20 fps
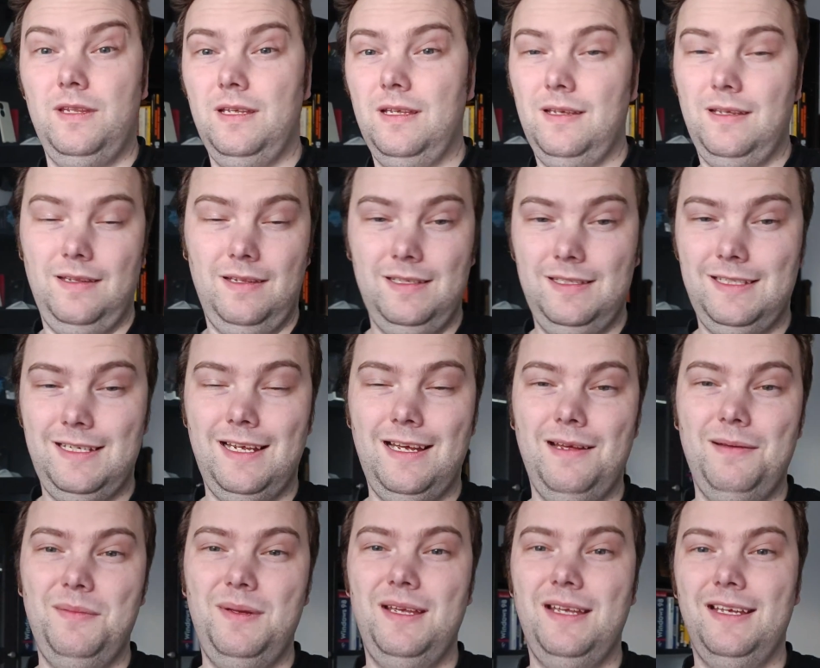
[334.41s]
This
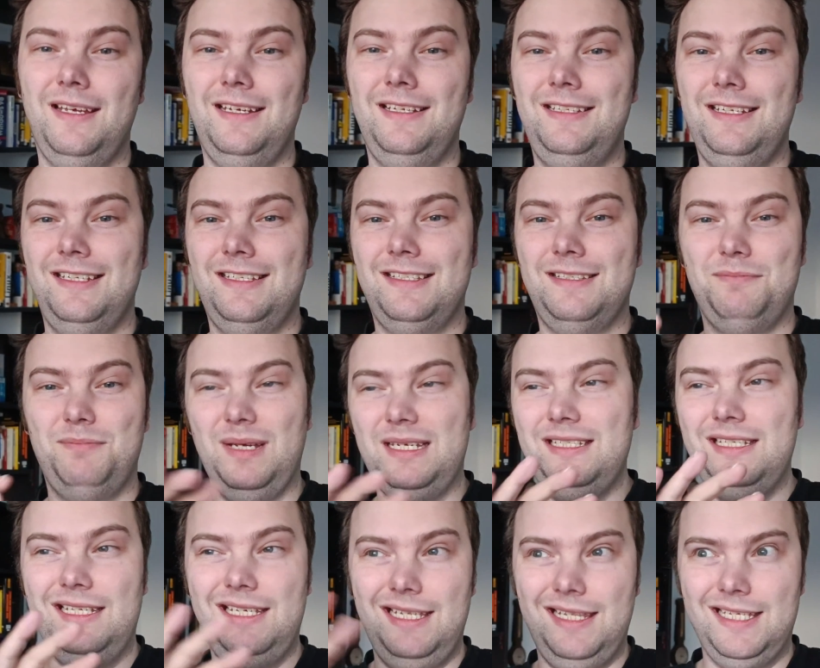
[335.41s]
time it is
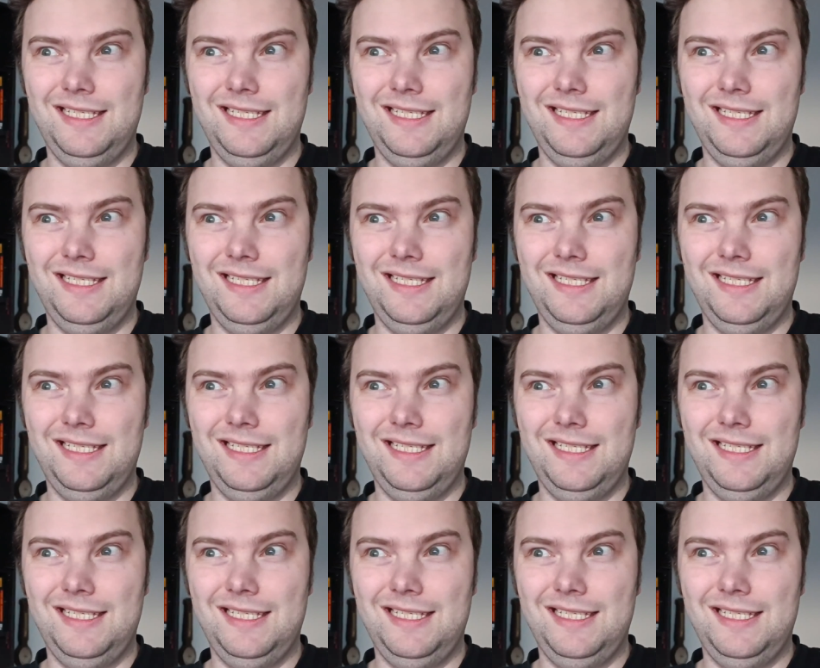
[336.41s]
basically